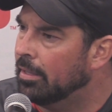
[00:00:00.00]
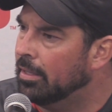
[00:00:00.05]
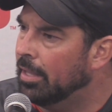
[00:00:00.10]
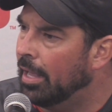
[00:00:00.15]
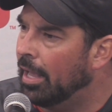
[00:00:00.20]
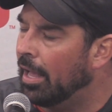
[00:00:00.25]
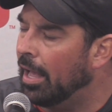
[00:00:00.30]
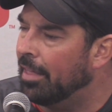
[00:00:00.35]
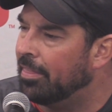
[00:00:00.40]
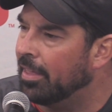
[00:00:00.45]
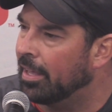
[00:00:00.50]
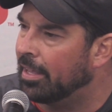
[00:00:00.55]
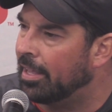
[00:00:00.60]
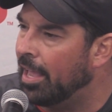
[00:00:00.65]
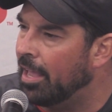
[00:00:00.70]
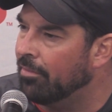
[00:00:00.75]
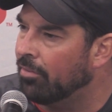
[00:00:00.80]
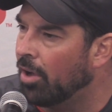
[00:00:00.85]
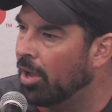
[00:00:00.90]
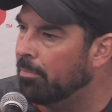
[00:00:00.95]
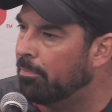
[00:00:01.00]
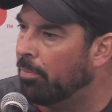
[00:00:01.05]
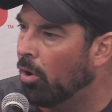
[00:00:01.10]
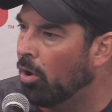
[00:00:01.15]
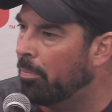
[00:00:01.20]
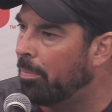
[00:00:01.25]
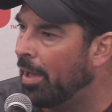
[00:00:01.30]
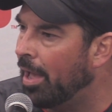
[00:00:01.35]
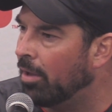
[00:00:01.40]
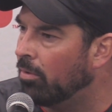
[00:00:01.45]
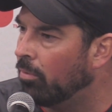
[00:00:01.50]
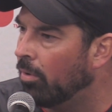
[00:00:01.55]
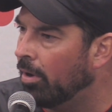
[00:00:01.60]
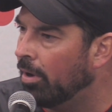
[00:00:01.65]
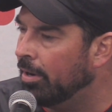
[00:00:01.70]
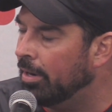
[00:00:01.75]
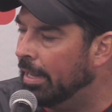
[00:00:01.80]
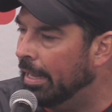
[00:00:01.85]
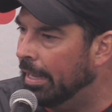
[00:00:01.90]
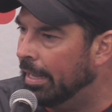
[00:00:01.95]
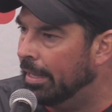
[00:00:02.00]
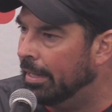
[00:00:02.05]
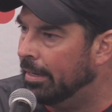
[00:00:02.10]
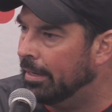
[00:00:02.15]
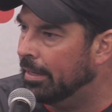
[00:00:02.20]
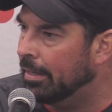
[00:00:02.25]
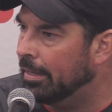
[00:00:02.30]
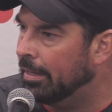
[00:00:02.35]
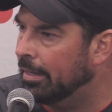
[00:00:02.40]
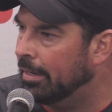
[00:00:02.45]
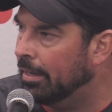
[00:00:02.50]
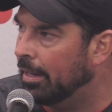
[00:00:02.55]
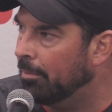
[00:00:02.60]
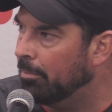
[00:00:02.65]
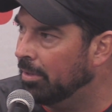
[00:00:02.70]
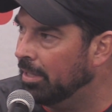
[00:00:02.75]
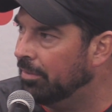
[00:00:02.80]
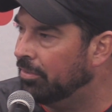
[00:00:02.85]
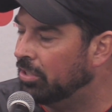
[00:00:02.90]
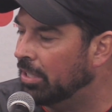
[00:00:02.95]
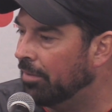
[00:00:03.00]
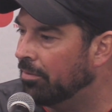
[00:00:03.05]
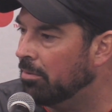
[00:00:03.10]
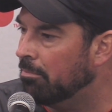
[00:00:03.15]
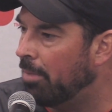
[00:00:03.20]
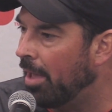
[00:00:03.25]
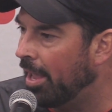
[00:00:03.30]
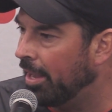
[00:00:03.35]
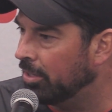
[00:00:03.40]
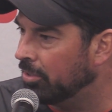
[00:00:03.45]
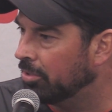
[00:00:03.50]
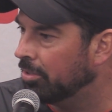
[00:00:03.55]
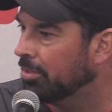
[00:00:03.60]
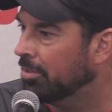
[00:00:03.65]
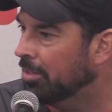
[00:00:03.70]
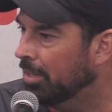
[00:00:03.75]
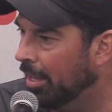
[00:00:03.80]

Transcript: I think Kayvon Pope had one, and I believe Seven Banks.